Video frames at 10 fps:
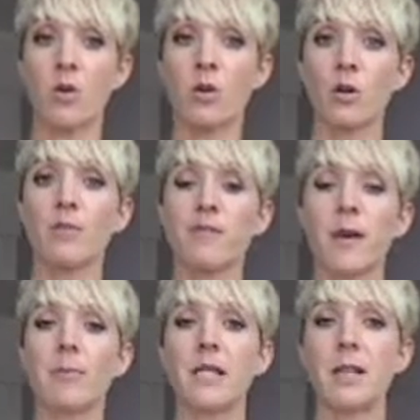
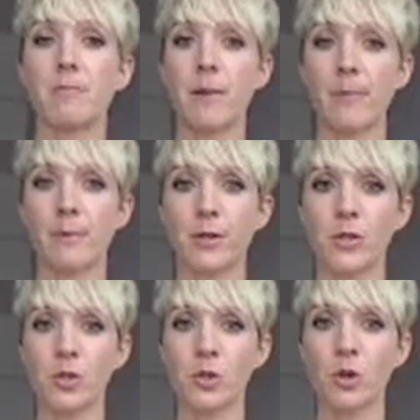non-family
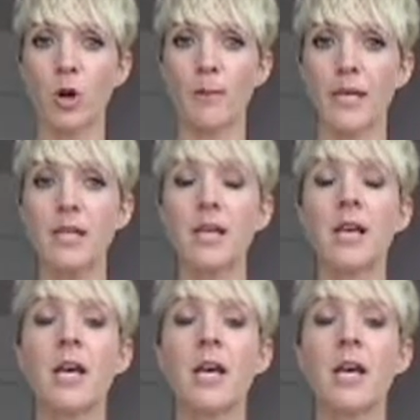members to come in.